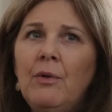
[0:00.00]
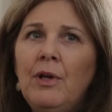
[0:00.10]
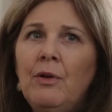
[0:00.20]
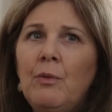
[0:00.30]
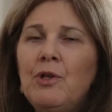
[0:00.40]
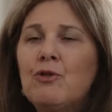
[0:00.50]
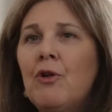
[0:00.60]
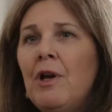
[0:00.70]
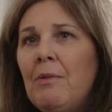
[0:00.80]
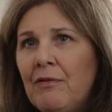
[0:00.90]
You know, we
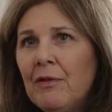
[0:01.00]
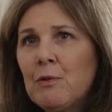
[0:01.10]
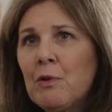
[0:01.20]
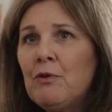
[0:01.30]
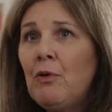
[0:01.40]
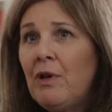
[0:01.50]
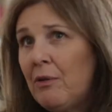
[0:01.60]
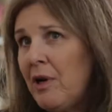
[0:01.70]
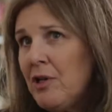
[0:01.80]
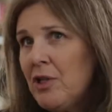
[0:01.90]
try and make films with no
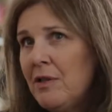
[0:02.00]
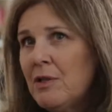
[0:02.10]
narration.